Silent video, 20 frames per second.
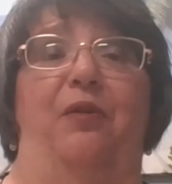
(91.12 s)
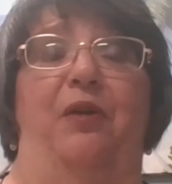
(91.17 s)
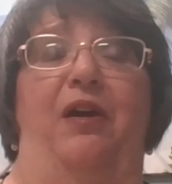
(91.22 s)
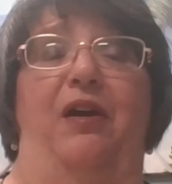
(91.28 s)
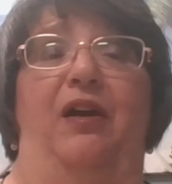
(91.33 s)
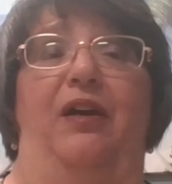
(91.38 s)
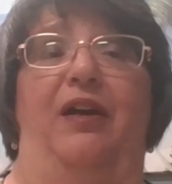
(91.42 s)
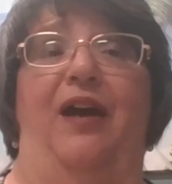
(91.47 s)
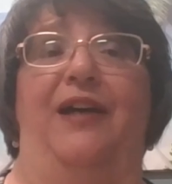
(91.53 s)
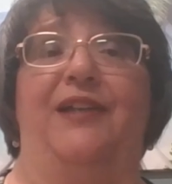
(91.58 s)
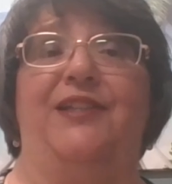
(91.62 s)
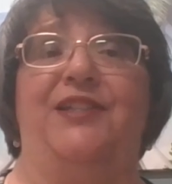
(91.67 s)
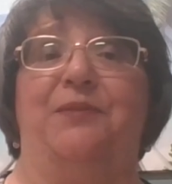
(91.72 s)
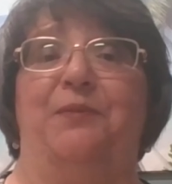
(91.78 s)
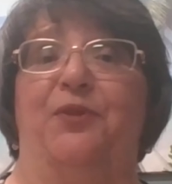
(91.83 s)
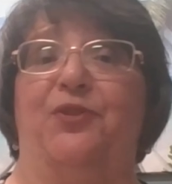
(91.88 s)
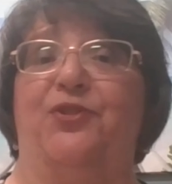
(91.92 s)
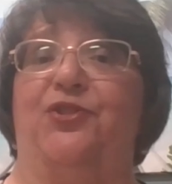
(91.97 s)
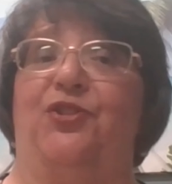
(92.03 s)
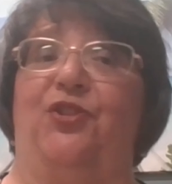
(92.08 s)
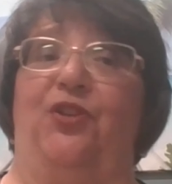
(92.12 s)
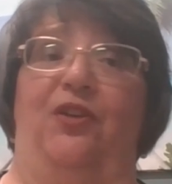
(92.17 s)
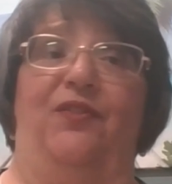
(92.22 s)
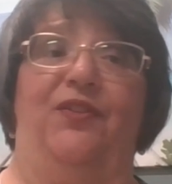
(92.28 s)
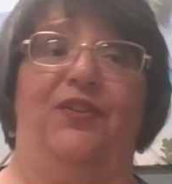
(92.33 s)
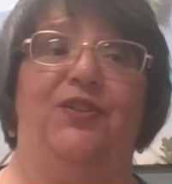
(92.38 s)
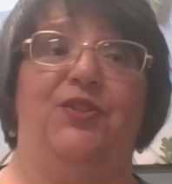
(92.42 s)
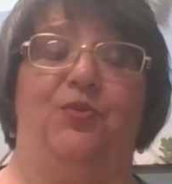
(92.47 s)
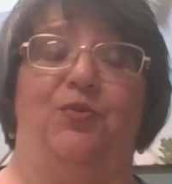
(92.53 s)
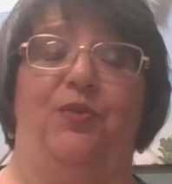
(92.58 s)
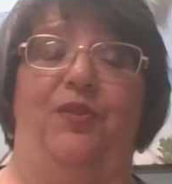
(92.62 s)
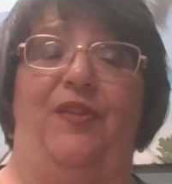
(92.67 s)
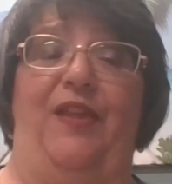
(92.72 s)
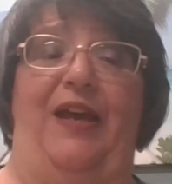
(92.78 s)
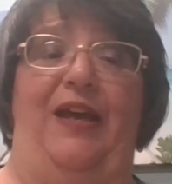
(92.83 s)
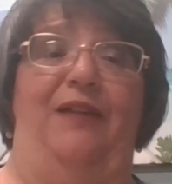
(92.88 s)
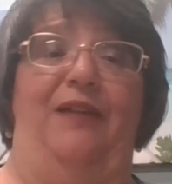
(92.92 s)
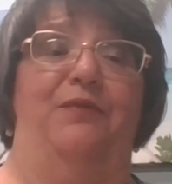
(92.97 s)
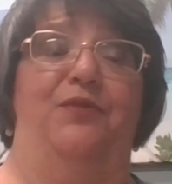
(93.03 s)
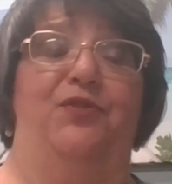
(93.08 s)
Customer service with
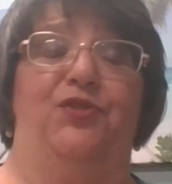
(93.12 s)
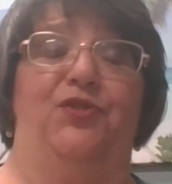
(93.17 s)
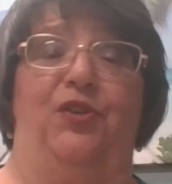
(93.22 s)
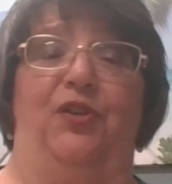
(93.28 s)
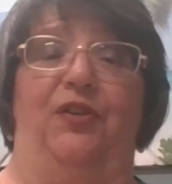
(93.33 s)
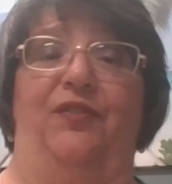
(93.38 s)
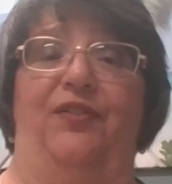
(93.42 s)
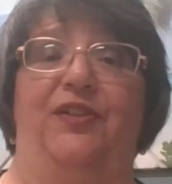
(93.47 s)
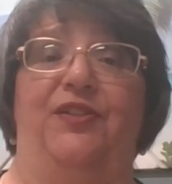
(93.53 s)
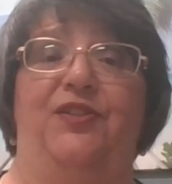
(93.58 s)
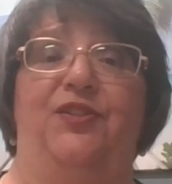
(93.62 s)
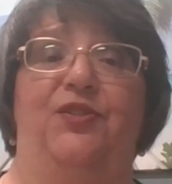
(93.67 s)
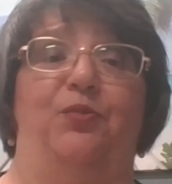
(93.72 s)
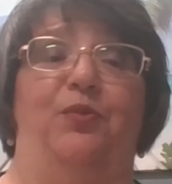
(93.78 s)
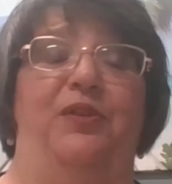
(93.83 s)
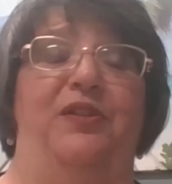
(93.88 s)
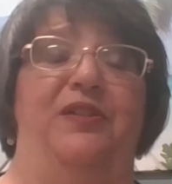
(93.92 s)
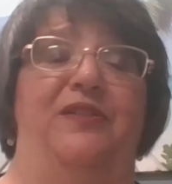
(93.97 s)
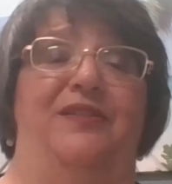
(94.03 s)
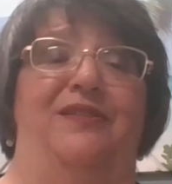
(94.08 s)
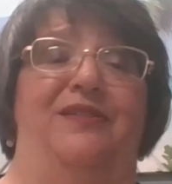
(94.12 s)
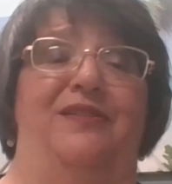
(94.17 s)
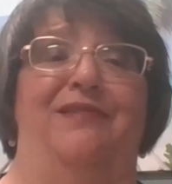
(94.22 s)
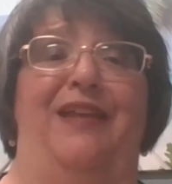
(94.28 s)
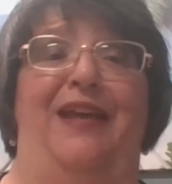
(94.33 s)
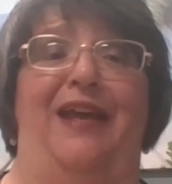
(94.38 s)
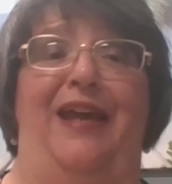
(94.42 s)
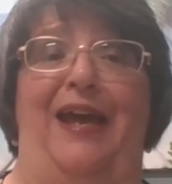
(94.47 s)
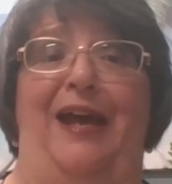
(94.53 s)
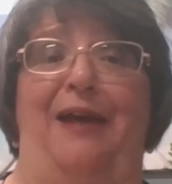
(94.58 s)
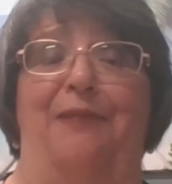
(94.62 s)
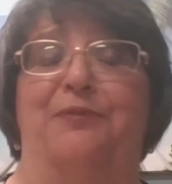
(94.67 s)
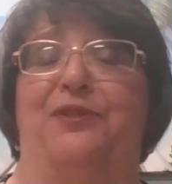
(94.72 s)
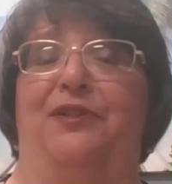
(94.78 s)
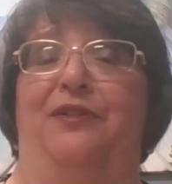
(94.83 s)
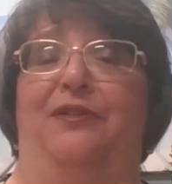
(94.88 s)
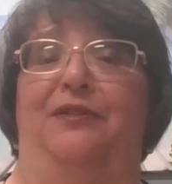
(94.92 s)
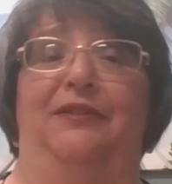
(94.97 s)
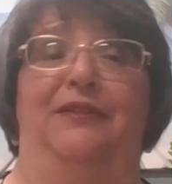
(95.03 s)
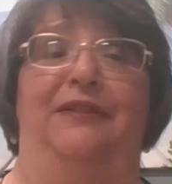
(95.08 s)
that service was
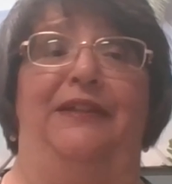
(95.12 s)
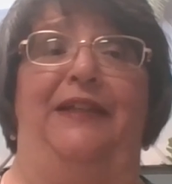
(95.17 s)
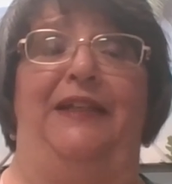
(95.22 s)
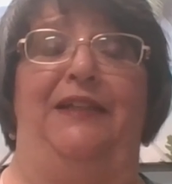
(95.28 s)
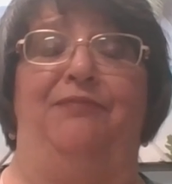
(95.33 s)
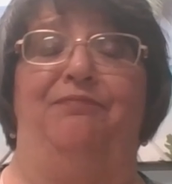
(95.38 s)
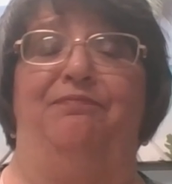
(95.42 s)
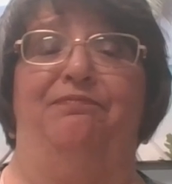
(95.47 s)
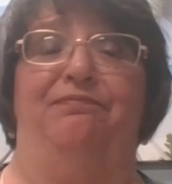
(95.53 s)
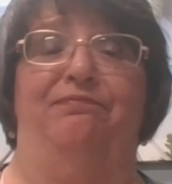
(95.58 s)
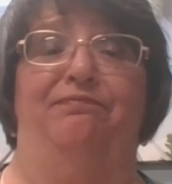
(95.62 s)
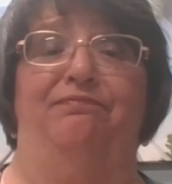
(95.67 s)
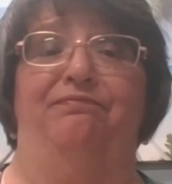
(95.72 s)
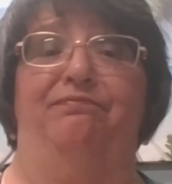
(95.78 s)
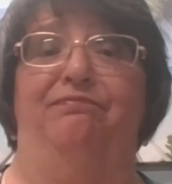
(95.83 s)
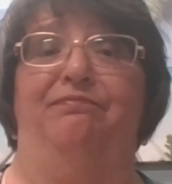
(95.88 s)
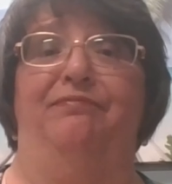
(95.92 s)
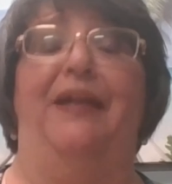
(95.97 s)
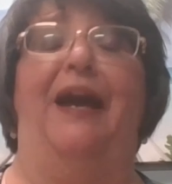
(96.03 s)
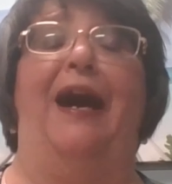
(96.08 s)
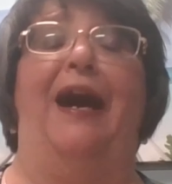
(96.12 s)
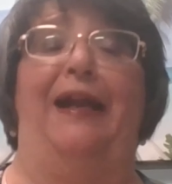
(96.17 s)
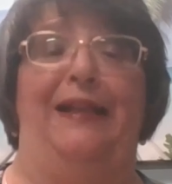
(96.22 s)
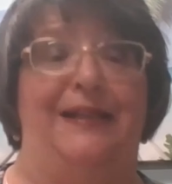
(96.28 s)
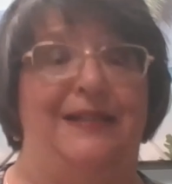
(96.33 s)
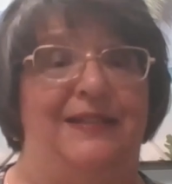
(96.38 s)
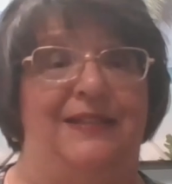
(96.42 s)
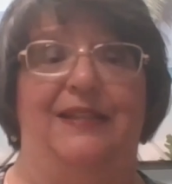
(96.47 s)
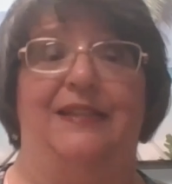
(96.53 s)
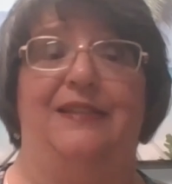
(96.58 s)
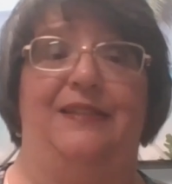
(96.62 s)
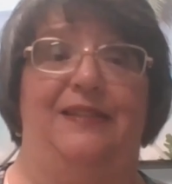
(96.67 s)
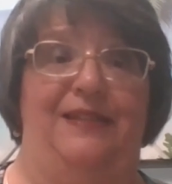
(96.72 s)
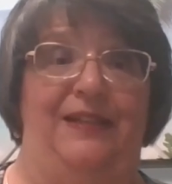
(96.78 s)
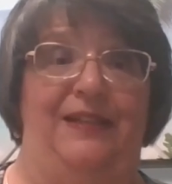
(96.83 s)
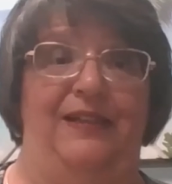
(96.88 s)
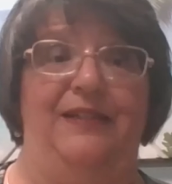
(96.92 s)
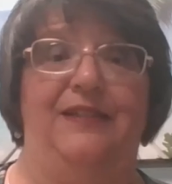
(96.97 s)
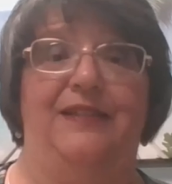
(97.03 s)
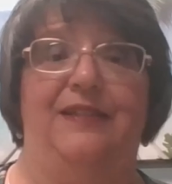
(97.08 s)
absolutely
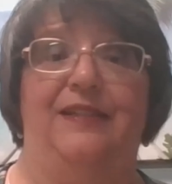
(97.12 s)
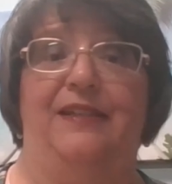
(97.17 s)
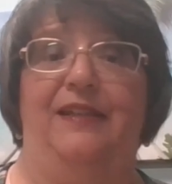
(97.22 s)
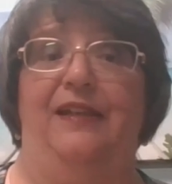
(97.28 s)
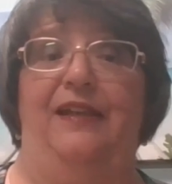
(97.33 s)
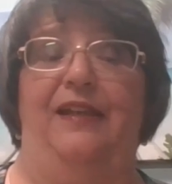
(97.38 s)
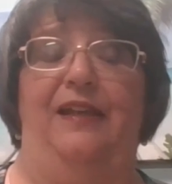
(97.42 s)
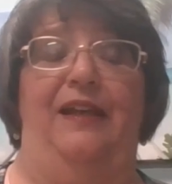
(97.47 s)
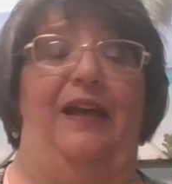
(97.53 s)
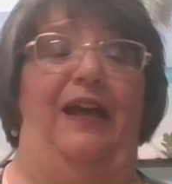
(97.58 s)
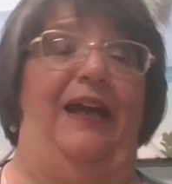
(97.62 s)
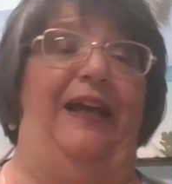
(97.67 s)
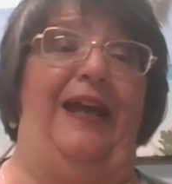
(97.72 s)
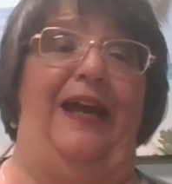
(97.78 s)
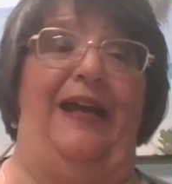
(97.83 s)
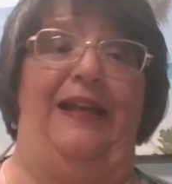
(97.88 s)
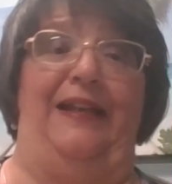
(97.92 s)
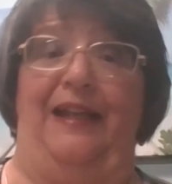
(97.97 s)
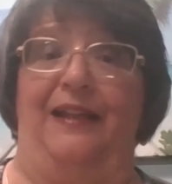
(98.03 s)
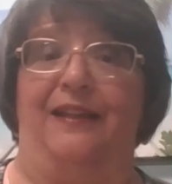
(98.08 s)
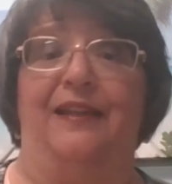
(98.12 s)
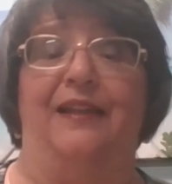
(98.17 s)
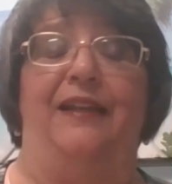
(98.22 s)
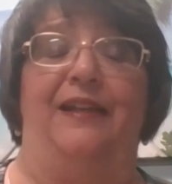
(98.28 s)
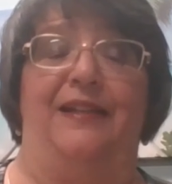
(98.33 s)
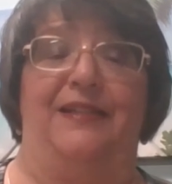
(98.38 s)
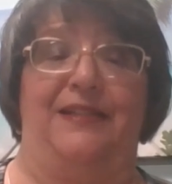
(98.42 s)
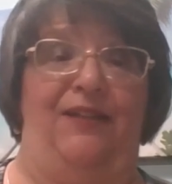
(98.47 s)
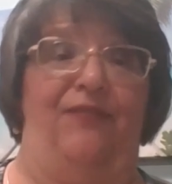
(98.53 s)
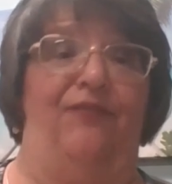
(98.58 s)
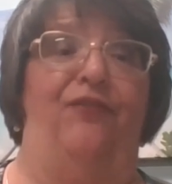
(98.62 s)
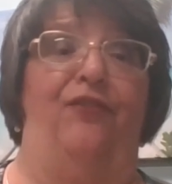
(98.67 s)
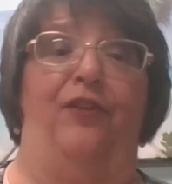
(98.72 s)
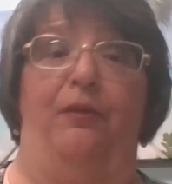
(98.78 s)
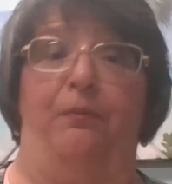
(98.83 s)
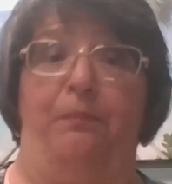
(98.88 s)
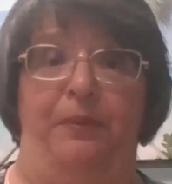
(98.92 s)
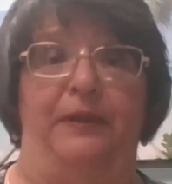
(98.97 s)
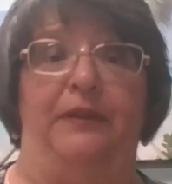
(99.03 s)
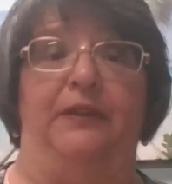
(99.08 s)
non-existent. I got nothing except for a
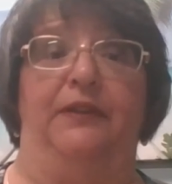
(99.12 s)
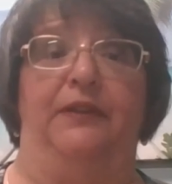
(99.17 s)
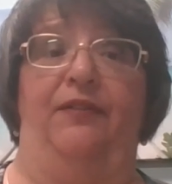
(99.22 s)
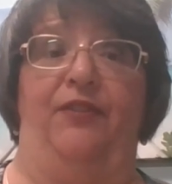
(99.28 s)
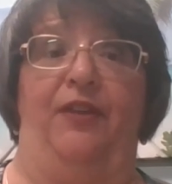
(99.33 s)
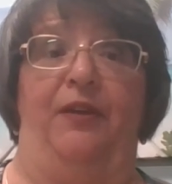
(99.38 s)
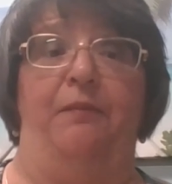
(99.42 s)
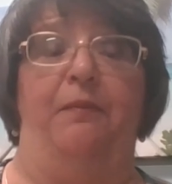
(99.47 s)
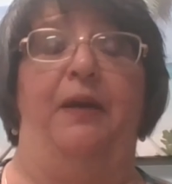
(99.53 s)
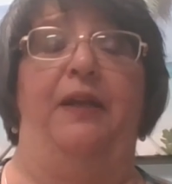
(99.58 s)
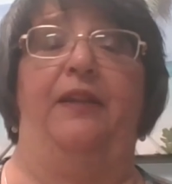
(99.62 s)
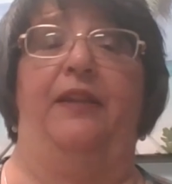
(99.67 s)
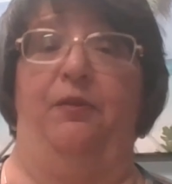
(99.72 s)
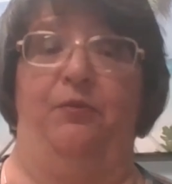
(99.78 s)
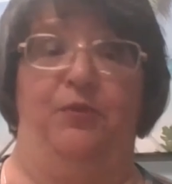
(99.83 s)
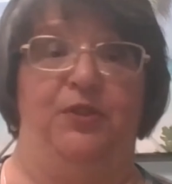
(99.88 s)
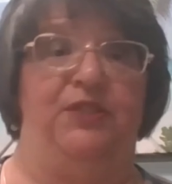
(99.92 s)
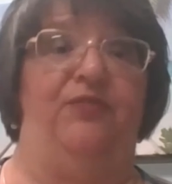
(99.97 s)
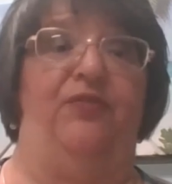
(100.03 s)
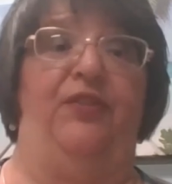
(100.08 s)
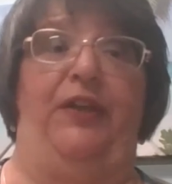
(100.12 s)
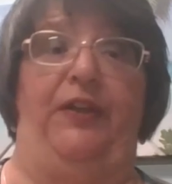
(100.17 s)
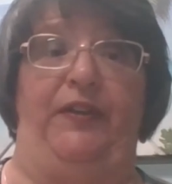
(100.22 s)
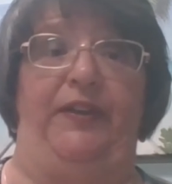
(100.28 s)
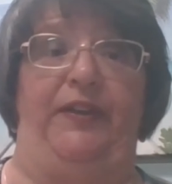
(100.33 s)
bill every month that was very